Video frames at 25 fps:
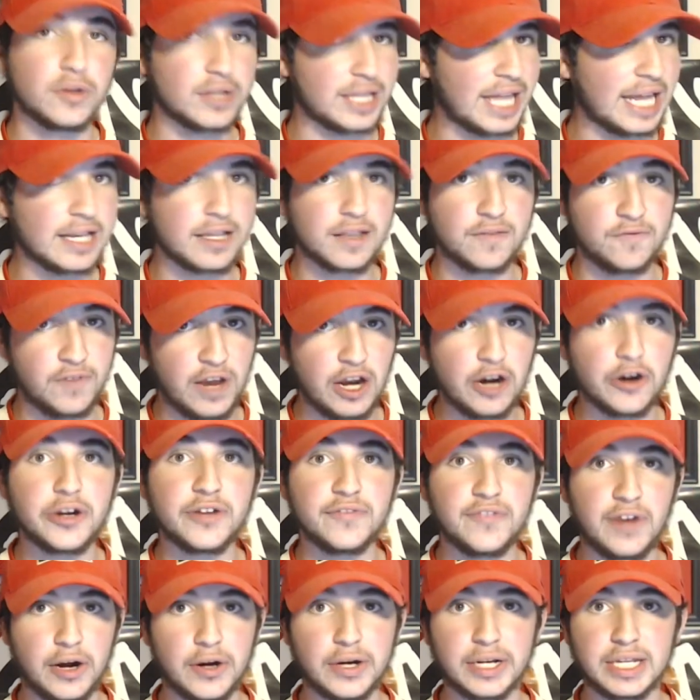That is very,
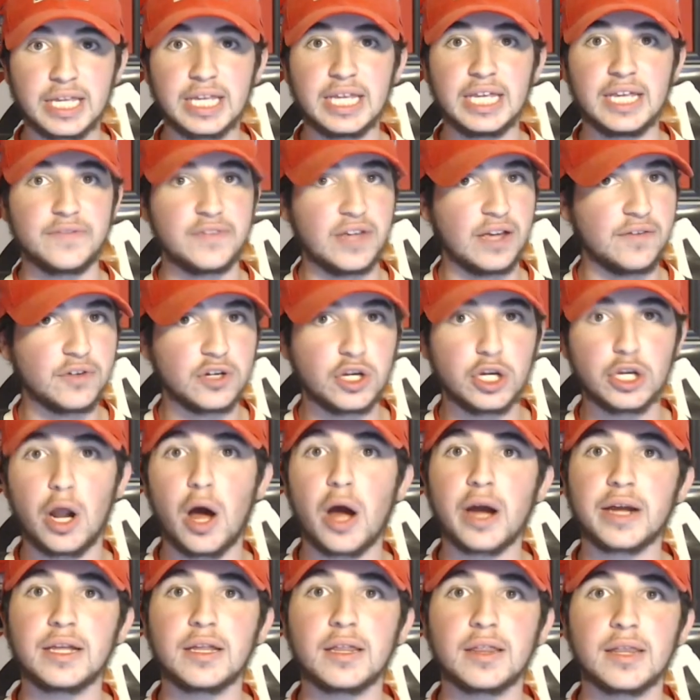very key. If you have a good
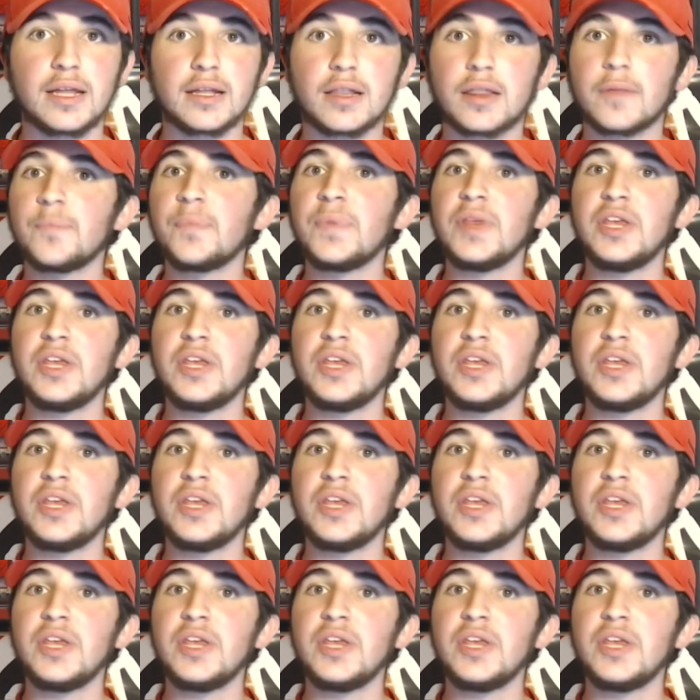hockey sense,